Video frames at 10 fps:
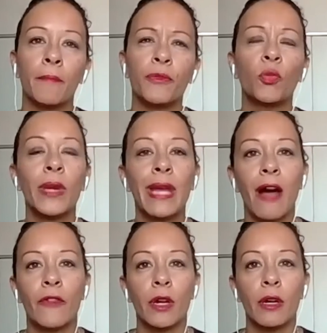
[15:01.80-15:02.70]
We
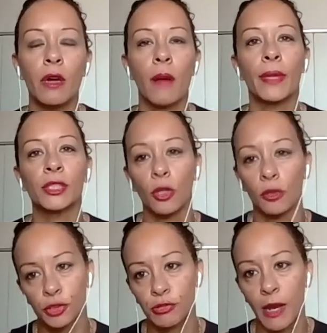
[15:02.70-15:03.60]
have a
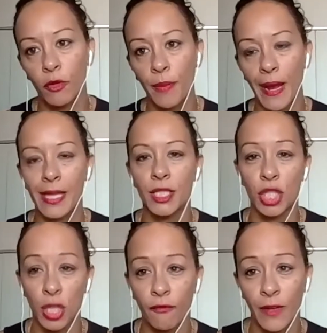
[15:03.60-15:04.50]
McDonald's travel page
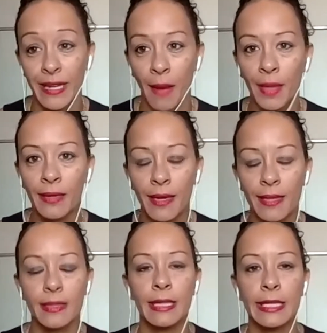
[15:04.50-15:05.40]
for Yammer
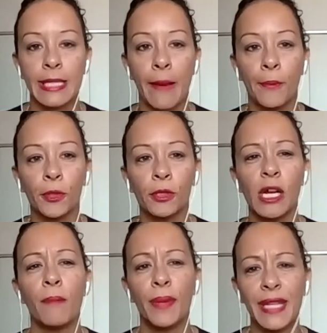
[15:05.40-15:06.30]
as an example,
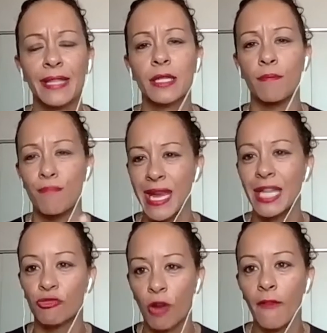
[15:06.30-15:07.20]
but that's me
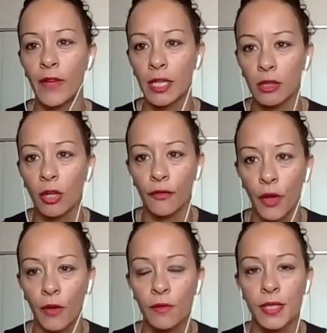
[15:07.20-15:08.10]
driving a lot of
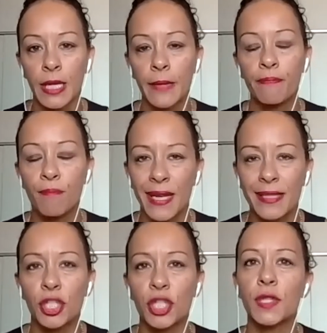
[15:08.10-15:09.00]
those
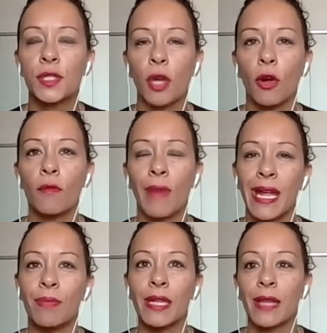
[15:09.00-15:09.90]
messages. So
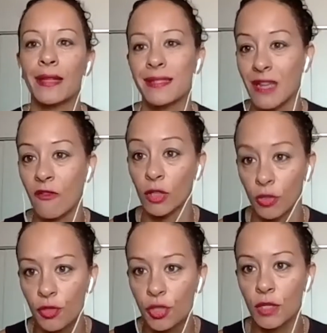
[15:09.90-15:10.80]
maybe that's an
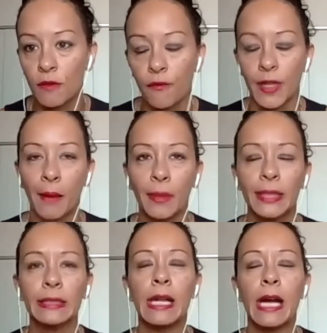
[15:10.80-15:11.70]
evolution for Yammer.
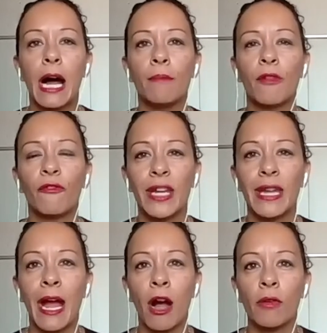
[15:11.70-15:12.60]
But for
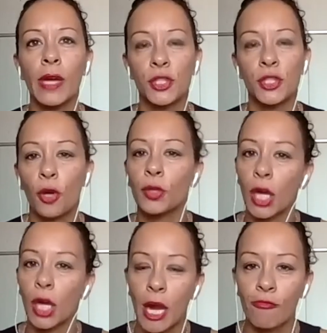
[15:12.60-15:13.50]
now, it's certainly
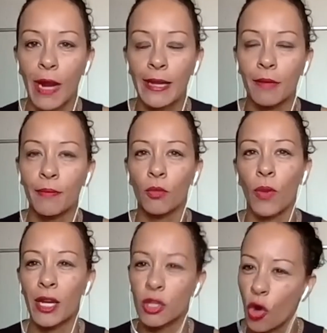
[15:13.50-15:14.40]
on our radar, but
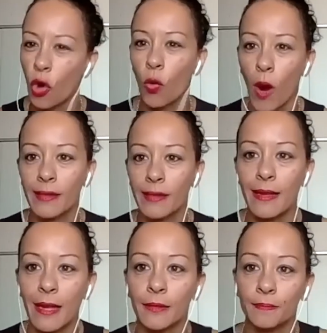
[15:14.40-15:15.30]
we're not quite there
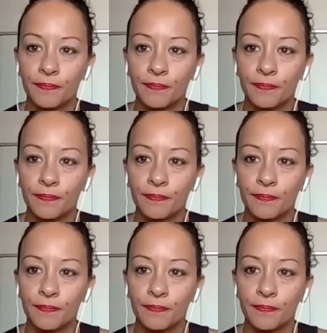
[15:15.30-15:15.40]
yet.